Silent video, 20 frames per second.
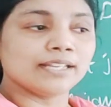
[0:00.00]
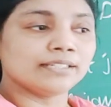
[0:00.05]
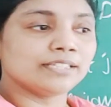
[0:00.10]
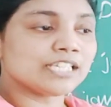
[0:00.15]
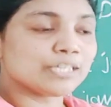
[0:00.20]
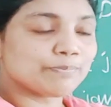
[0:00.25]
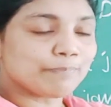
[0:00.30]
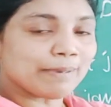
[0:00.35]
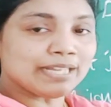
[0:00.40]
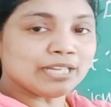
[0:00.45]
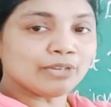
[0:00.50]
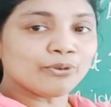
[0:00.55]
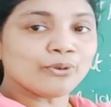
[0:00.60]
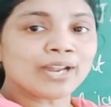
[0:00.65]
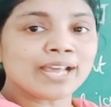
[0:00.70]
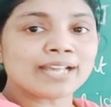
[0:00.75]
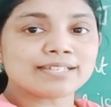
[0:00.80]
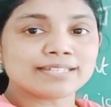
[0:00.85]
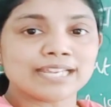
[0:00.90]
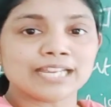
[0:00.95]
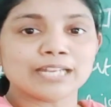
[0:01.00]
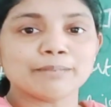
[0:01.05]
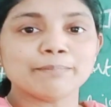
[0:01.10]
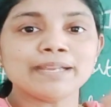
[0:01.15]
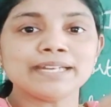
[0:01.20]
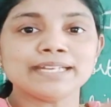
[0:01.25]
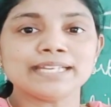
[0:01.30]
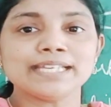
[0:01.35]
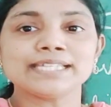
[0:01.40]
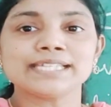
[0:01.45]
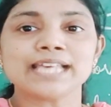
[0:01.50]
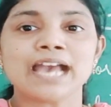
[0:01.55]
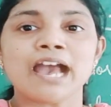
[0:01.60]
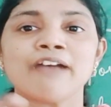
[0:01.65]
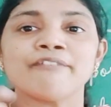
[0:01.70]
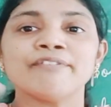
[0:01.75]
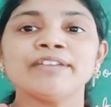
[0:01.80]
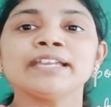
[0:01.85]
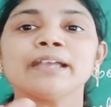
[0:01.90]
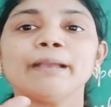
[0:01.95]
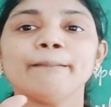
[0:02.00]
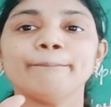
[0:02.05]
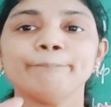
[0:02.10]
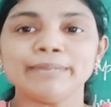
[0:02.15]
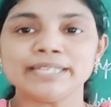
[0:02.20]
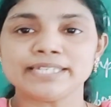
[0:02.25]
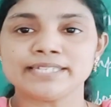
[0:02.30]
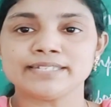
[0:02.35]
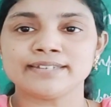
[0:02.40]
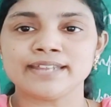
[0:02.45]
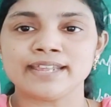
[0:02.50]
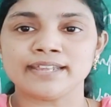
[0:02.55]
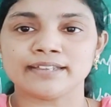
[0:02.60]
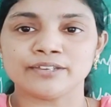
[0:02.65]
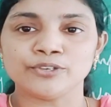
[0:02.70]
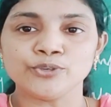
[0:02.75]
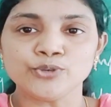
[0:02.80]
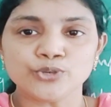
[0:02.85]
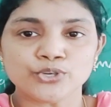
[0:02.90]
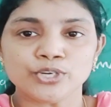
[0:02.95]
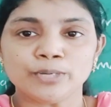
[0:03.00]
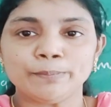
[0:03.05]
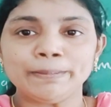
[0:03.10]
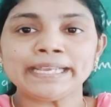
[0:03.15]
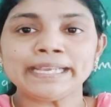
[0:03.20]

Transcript: This particular statement is having mistake, you should be